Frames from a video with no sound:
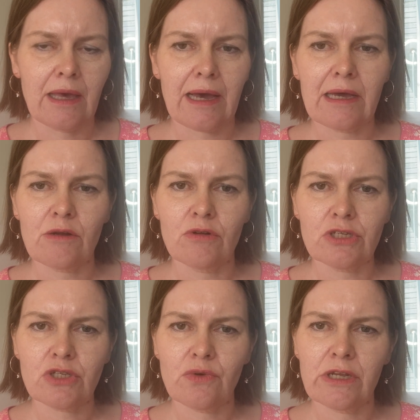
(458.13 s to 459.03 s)
And
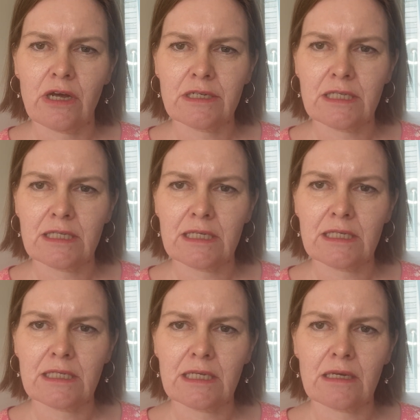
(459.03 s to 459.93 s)
also a
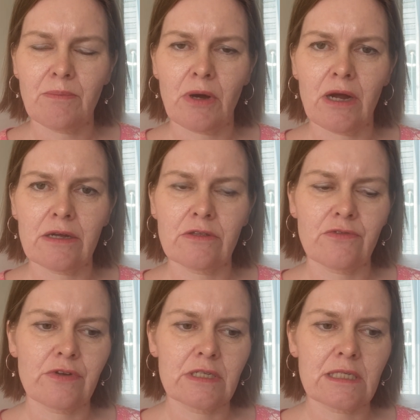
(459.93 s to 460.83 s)
narcissistic partner,
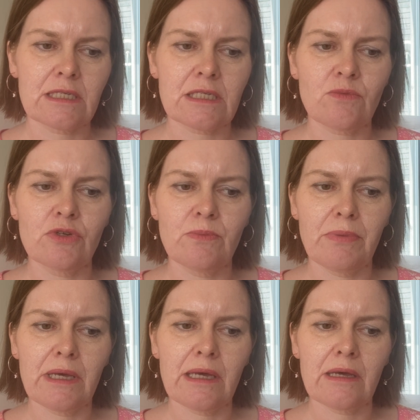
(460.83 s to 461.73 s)
for instance, would
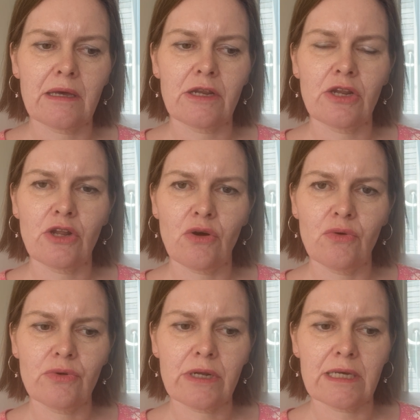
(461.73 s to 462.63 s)
be a
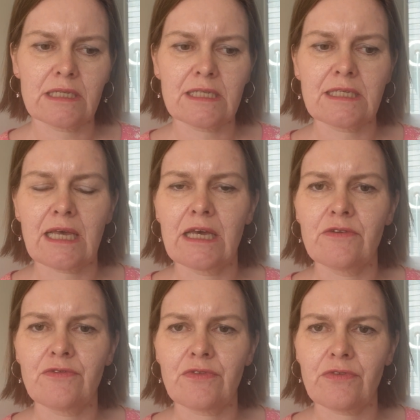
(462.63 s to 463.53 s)
known and
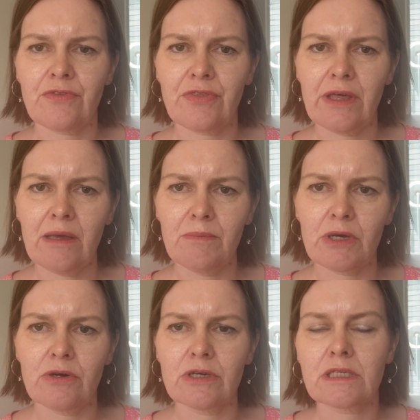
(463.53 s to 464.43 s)
safe thing,
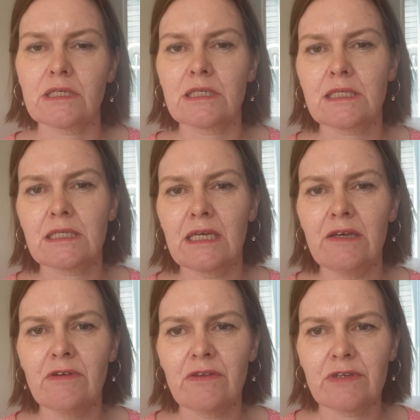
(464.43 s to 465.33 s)
because it's,
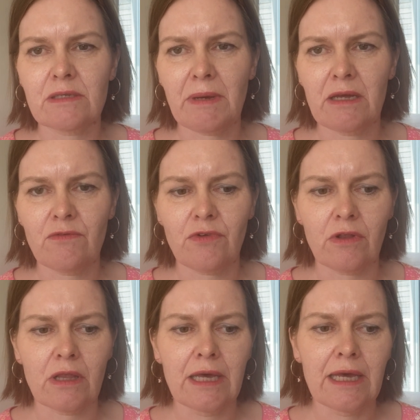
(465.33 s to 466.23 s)
even if it's
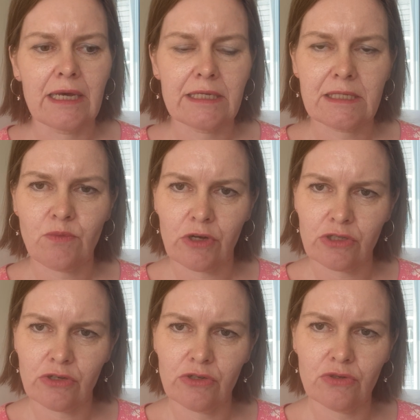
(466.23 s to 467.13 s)
painful, it's what
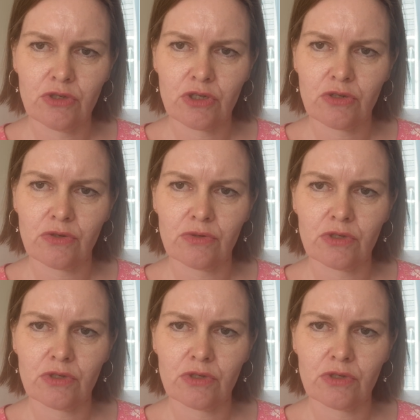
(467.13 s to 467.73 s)
you're used to.